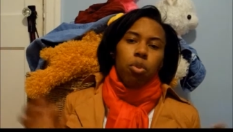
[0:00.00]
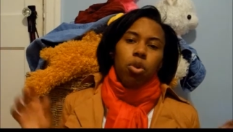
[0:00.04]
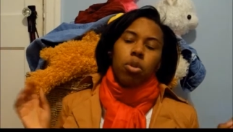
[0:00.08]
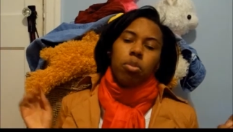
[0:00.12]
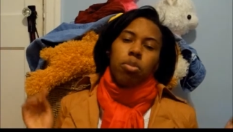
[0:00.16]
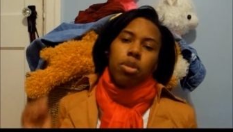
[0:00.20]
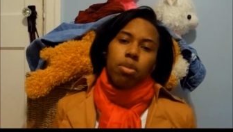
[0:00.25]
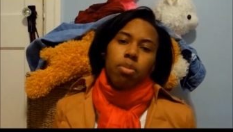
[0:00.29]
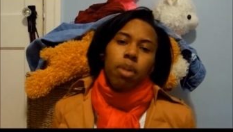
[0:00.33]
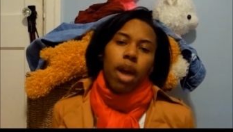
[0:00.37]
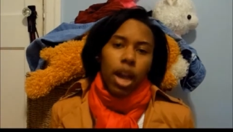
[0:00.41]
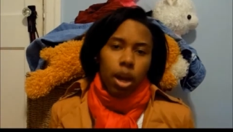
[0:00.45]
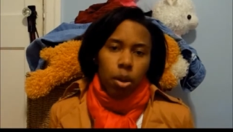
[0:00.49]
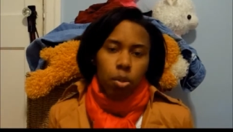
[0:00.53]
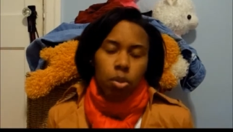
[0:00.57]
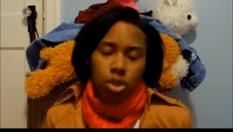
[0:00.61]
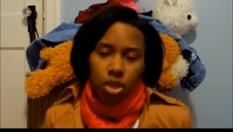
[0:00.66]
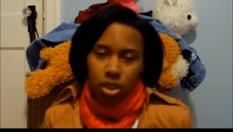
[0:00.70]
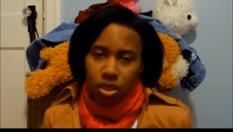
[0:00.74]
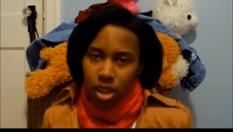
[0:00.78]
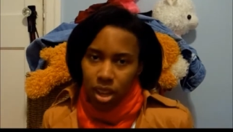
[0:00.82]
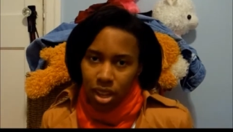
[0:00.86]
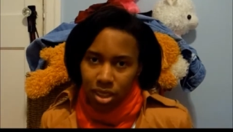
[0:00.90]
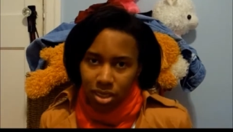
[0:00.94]
will be back
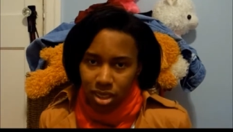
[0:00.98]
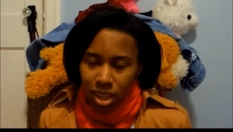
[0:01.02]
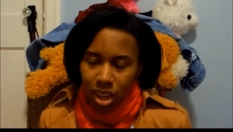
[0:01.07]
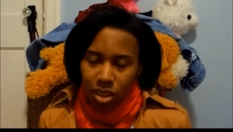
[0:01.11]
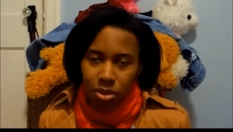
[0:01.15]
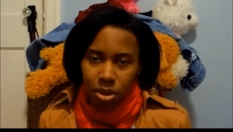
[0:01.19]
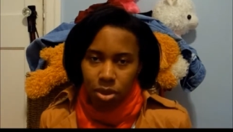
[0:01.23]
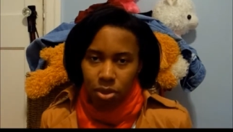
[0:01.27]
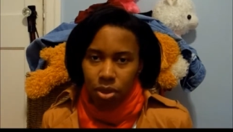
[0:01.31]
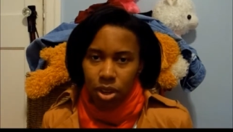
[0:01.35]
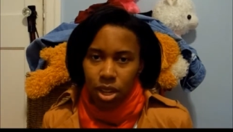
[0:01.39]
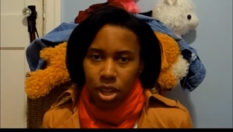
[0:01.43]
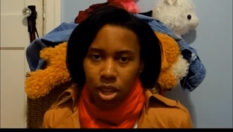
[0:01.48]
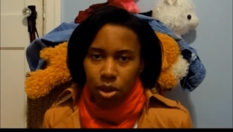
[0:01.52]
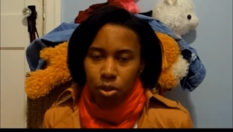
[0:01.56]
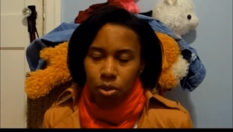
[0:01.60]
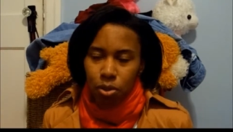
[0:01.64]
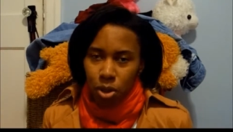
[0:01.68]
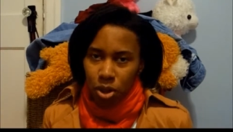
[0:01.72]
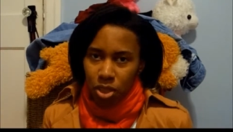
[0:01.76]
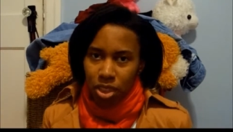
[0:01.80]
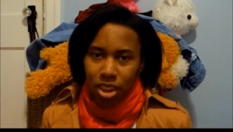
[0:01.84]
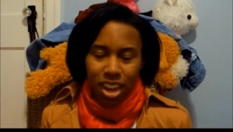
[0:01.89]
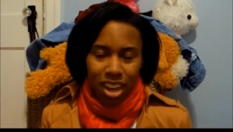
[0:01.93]
with the dance cover video
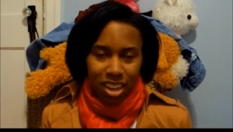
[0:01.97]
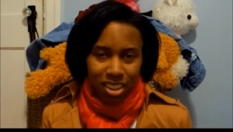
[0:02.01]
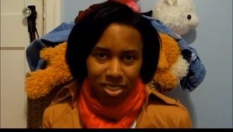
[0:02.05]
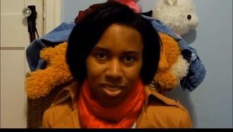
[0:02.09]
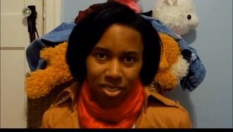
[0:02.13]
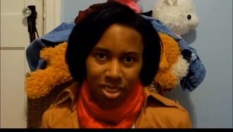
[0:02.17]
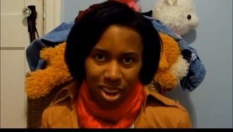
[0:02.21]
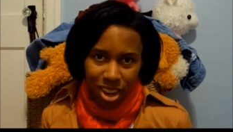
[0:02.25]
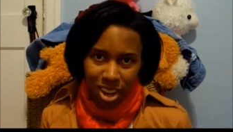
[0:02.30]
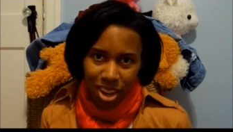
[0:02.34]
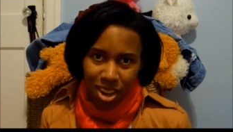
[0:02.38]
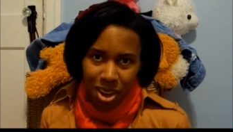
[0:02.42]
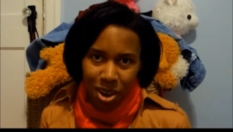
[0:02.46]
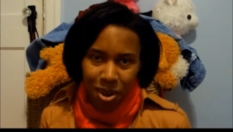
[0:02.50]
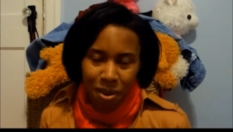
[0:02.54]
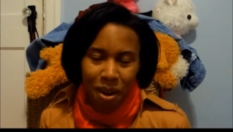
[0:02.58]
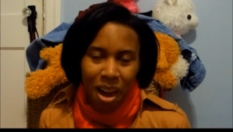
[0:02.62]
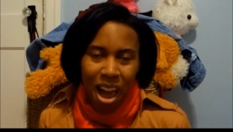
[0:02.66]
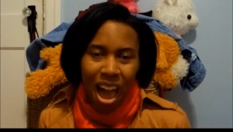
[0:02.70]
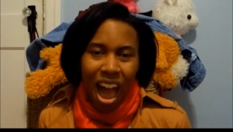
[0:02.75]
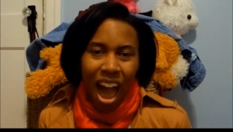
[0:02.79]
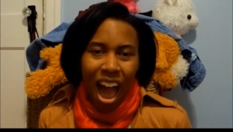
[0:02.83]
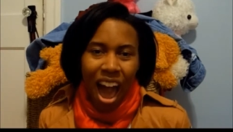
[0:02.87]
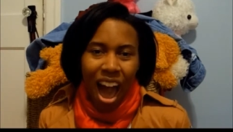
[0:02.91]
for the next
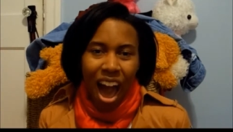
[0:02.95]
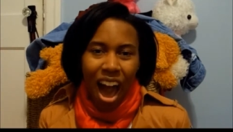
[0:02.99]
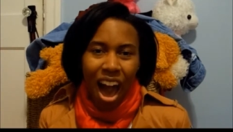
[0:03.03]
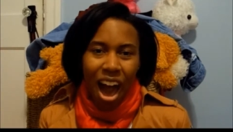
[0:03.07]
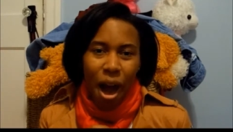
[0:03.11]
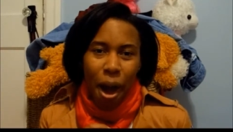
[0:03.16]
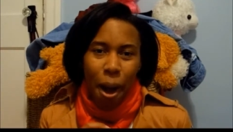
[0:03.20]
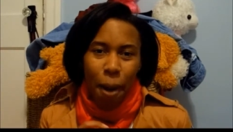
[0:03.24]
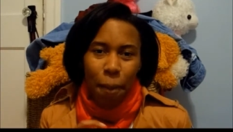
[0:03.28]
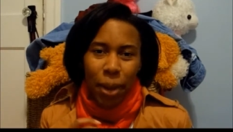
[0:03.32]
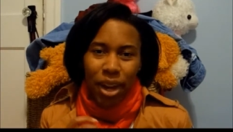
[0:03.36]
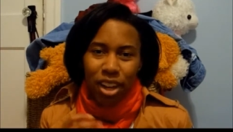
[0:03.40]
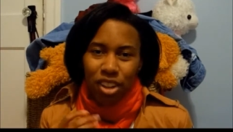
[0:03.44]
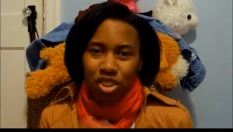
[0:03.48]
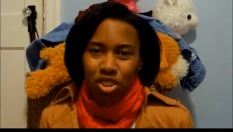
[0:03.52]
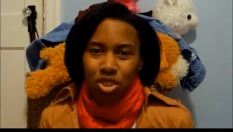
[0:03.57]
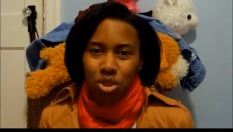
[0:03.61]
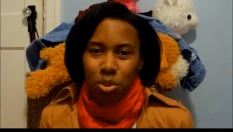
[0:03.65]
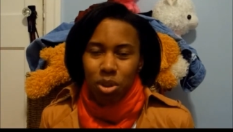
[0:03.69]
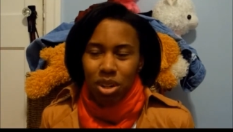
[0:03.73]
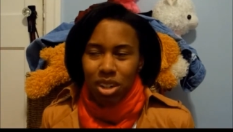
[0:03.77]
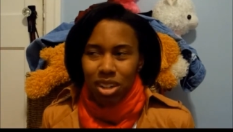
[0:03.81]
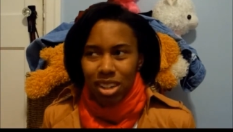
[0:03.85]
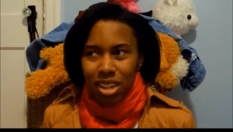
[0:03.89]
video. Um, I
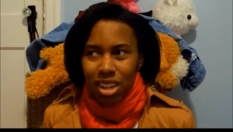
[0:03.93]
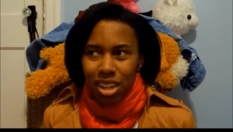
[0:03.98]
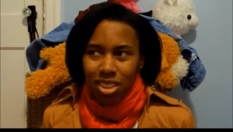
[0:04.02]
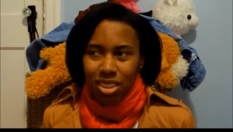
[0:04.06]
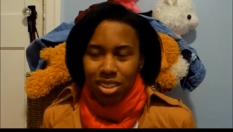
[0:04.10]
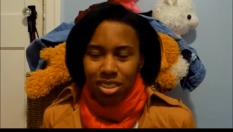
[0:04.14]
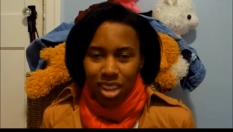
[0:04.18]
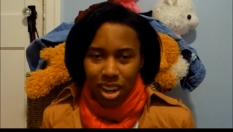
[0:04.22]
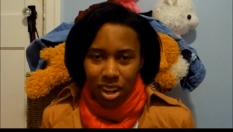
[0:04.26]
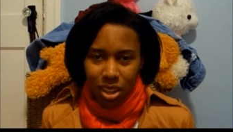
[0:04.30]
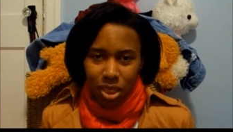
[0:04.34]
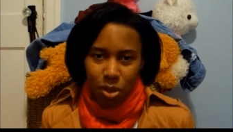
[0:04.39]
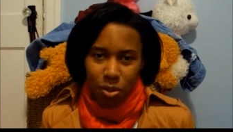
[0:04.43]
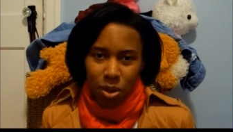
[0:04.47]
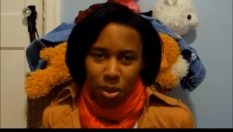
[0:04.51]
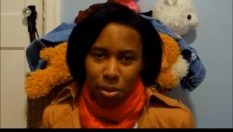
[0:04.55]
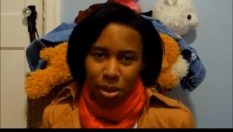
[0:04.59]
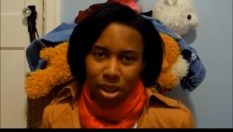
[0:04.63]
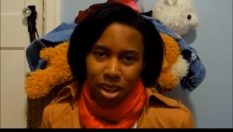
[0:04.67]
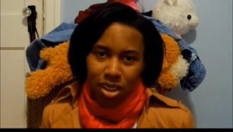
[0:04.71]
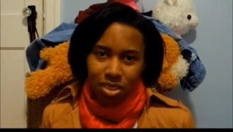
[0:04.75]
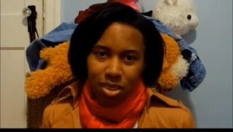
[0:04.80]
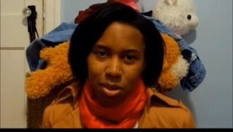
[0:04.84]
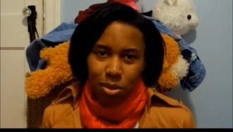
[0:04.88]
just wanted to get this out of the way
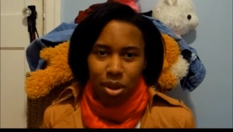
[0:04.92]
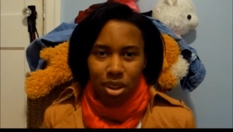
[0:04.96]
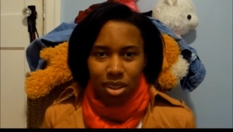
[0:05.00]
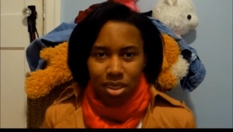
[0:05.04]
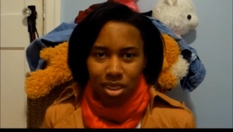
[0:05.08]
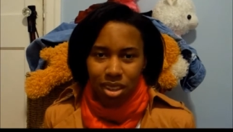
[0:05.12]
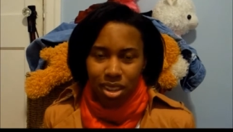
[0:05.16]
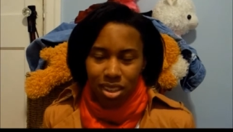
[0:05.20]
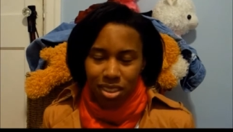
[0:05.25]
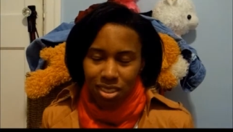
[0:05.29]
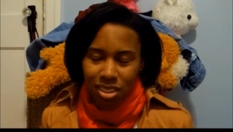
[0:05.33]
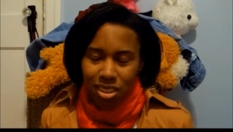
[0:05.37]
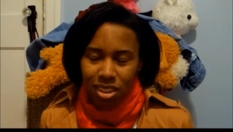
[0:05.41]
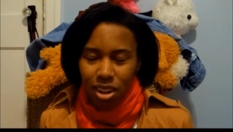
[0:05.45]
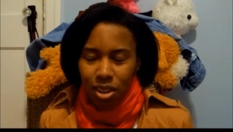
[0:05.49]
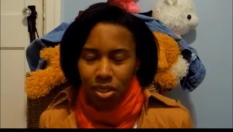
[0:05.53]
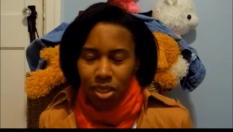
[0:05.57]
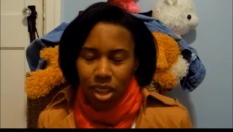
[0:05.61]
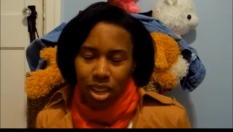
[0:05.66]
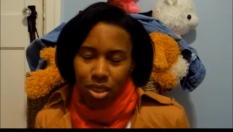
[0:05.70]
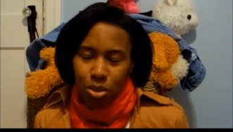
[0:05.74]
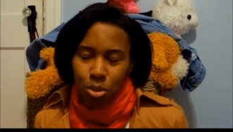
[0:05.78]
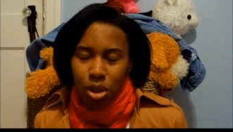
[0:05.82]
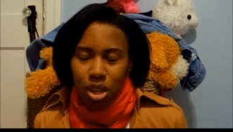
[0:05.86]
because it was, because, you know,
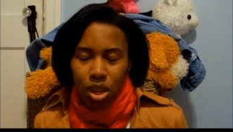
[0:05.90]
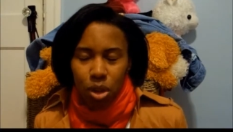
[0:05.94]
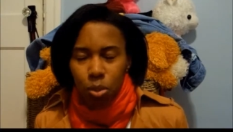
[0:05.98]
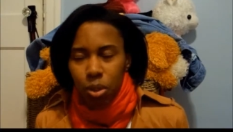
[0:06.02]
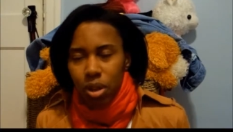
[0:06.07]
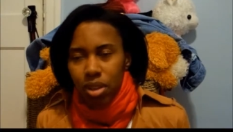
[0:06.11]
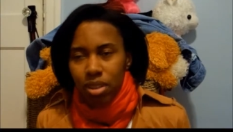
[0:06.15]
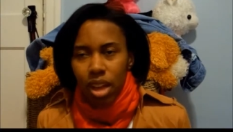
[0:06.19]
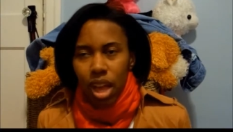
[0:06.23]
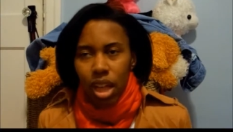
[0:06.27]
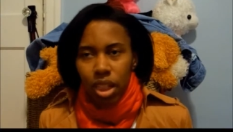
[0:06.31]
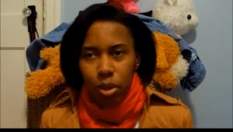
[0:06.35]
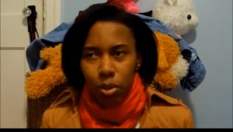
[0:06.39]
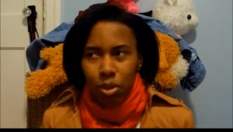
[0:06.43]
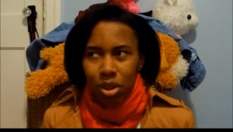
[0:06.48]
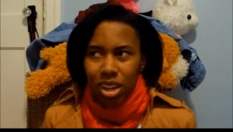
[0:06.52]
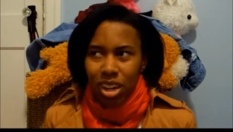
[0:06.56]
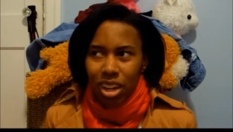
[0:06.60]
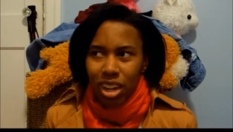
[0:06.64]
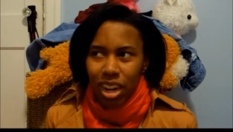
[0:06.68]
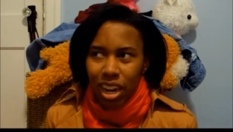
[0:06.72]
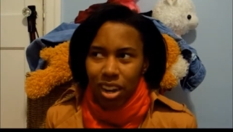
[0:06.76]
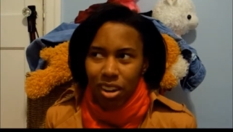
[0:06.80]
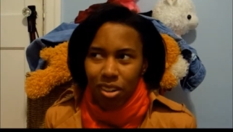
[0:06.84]
last weekend was Halloween
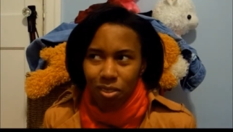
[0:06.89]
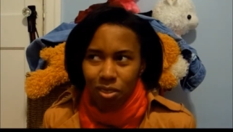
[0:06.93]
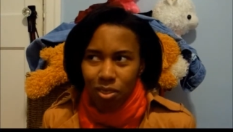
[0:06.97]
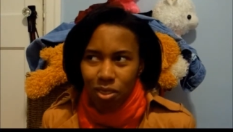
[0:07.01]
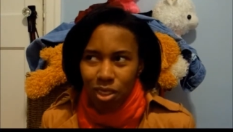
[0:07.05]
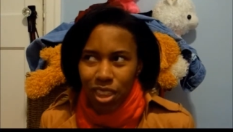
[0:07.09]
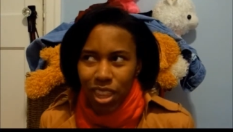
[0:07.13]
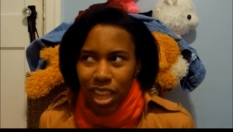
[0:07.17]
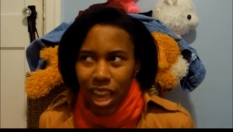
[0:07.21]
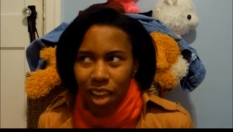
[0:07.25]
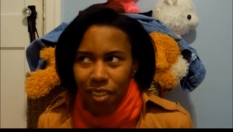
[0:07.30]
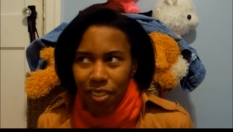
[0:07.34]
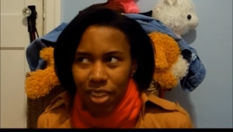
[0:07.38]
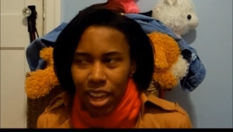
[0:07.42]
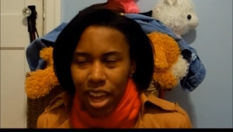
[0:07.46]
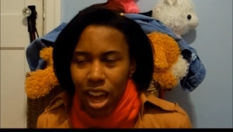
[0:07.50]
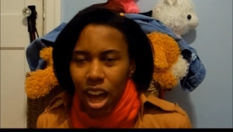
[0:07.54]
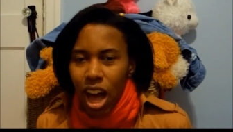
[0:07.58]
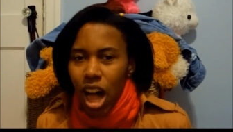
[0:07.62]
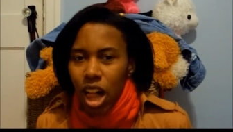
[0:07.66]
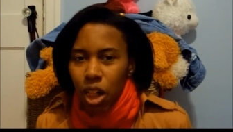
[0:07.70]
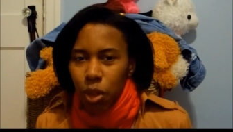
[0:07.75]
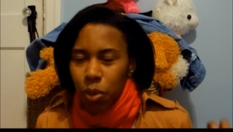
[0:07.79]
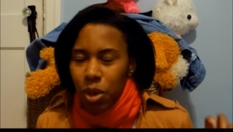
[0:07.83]
and I didn't really have like a
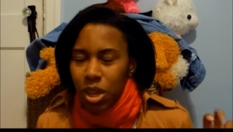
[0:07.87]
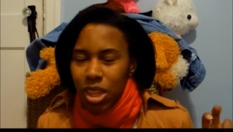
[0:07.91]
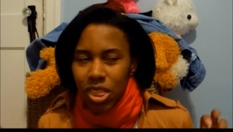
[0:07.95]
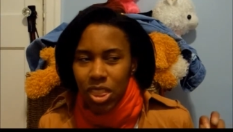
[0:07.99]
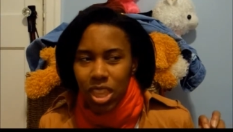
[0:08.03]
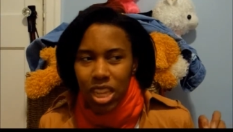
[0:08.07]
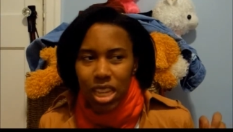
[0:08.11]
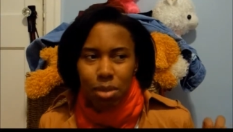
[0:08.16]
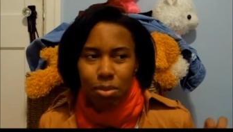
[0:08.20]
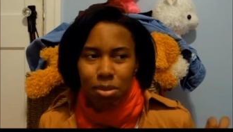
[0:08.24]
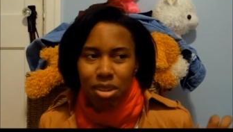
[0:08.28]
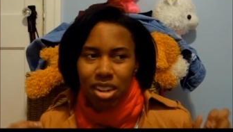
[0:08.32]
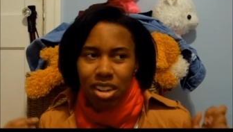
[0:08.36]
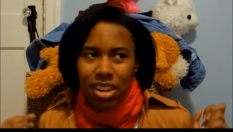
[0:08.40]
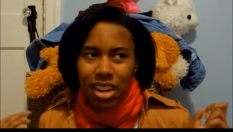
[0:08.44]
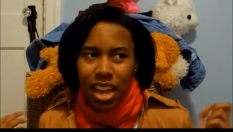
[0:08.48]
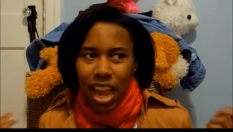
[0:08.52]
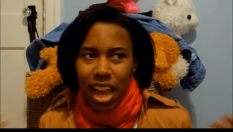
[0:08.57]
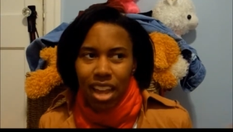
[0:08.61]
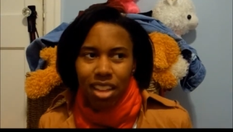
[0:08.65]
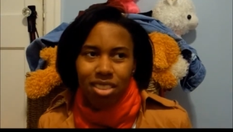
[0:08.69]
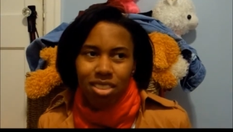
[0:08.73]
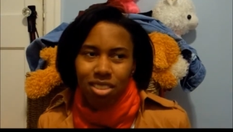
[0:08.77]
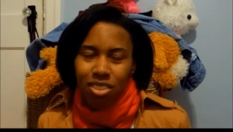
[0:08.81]
Halloween theme to
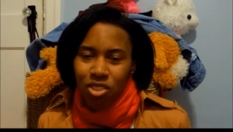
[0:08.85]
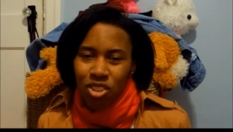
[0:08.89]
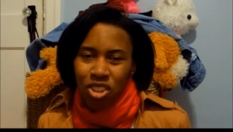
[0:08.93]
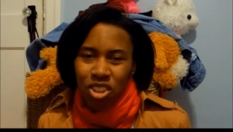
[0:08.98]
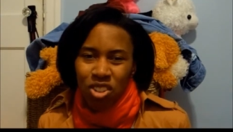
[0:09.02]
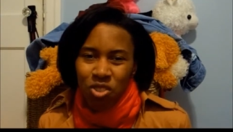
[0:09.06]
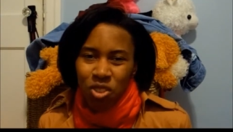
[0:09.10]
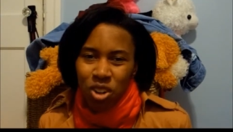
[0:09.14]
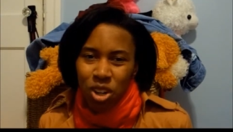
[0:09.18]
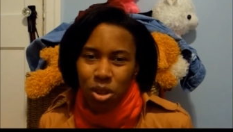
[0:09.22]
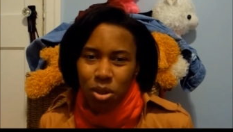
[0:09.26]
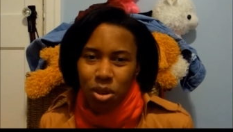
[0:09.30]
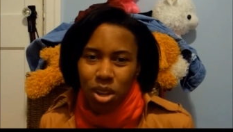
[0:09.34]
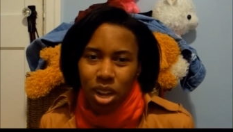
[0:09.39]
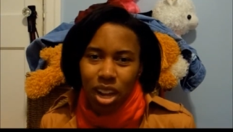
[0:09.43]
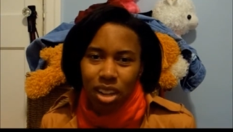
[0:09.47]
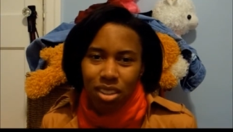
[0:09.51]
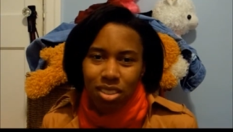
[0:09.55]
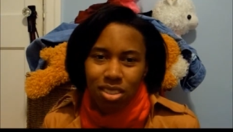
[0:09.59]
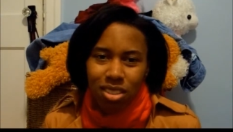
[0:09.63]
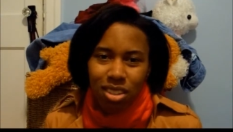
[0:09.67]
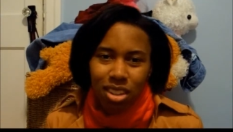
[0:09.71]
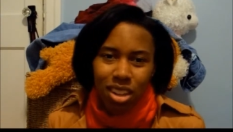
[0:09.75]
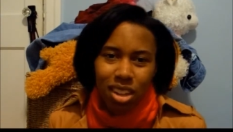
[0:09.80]
dance for you
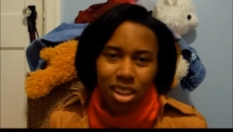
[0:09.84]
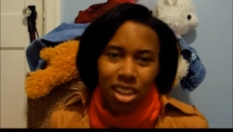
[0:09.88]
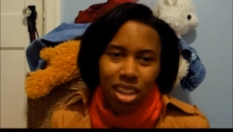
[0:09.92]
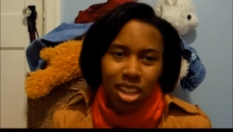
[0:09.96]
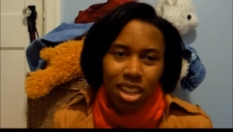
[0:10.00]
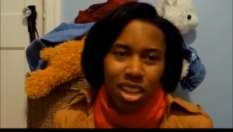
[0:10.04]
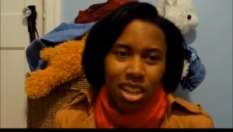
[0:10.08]
guys to,